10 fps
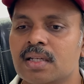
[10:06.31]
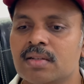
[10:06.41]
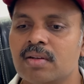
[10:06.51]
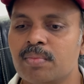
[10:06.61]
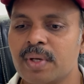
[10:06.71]

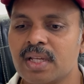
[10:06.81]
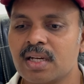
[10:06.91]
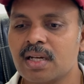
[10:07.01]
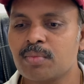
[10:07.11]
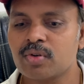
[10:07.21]
he will pay
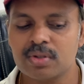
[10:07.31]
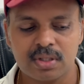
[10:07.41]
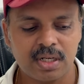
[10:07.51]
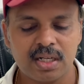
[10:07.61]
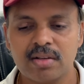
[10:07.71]
that
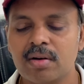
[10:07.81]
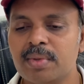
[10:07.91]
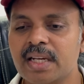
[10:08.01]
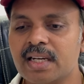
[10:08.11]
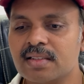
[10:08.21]
amount and he will
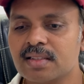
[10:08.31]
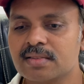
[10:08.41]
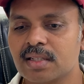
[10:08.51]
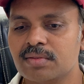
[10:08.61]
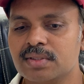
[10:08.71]
be getting the
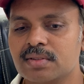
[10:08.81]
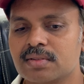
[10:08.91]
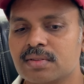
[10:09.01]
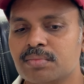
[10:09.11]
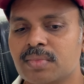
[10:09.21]

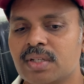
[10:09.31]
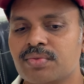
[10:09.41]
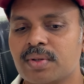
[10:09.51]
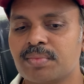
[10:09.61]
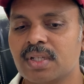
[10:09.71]
services. But
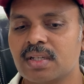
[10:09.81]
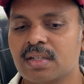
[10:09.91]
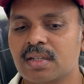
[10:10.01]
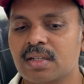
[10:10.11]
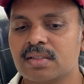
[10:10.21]
from
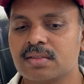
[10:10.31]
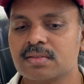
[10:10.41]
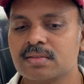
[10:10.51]
the